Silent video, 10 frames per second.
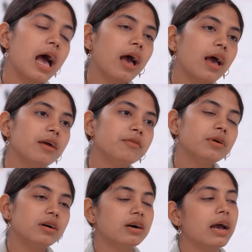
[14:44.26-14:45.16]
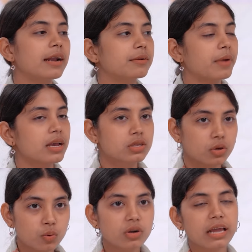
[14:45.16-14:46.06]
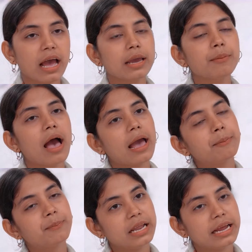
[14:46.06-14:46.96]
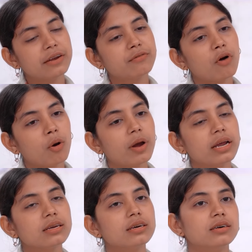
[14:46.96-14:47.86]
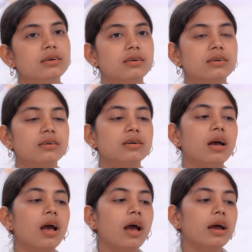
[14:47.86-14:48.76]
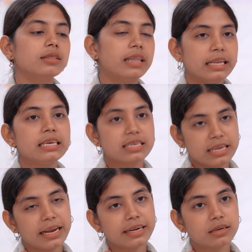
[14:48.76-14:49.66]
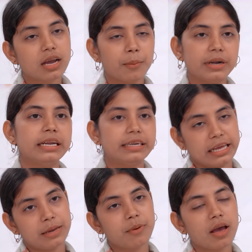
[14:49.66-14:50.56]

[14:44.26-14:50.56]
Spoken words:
I at my school time, I played for my Delhi State Kabaddi team